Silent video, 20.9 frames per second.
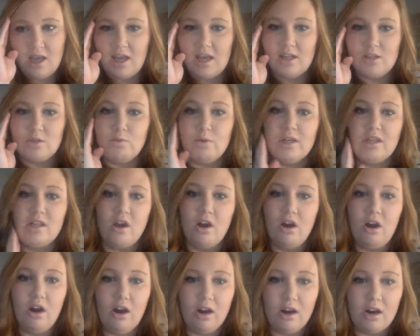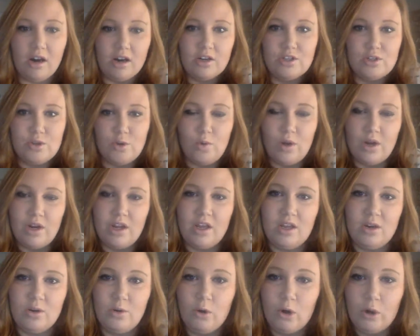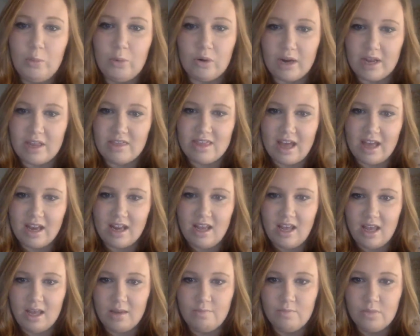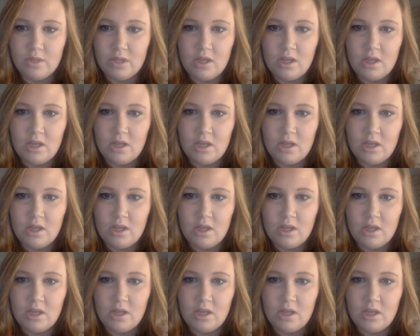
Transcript: It's really hard to want to incorporate that in.